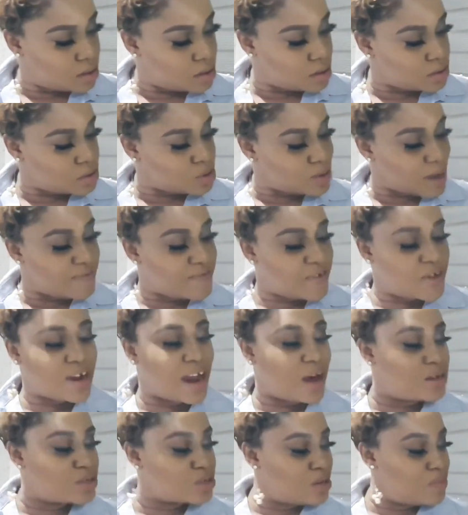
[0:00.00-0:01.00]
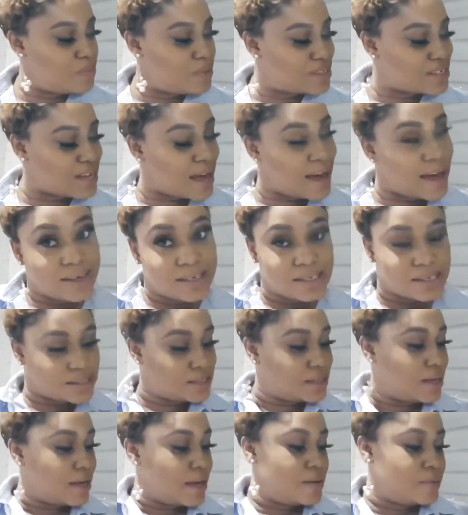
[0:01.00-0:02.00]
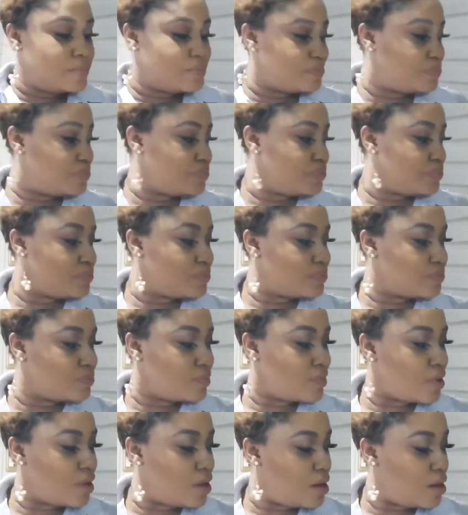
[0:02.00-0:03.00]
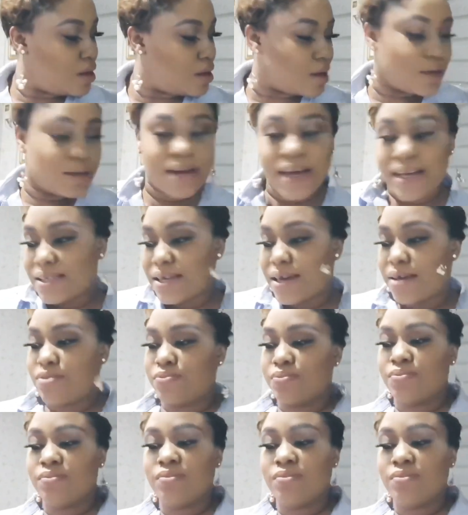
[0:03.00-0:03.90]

so I figured I was going to be tired today and I said mm,